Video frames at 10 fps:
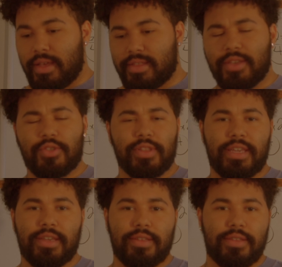
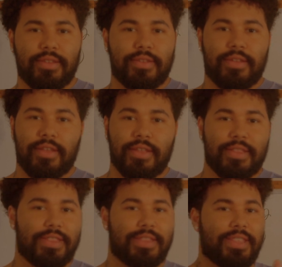essentially,
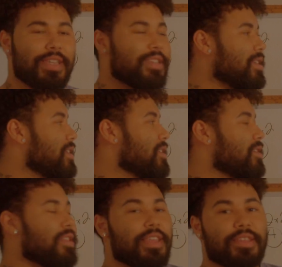this
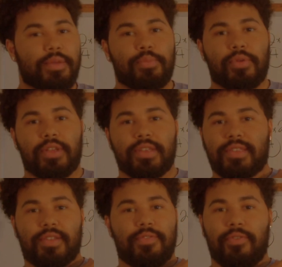is the
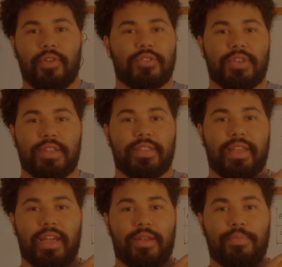simplest version
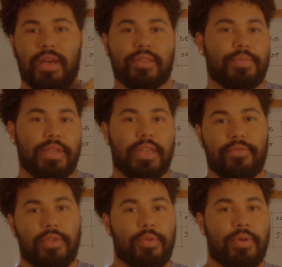that I can possibly
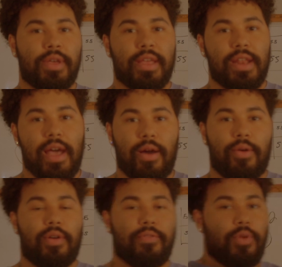give you.
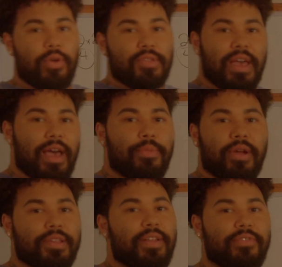Now, of course, I
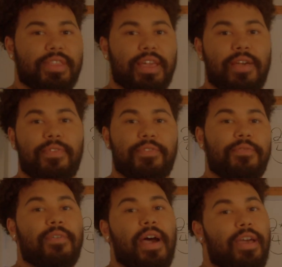priced everything at
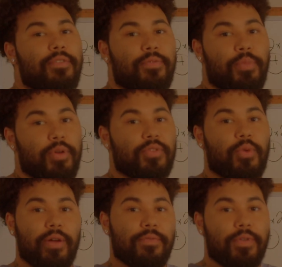55 per
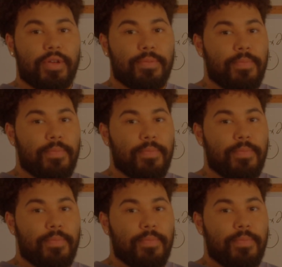square foot,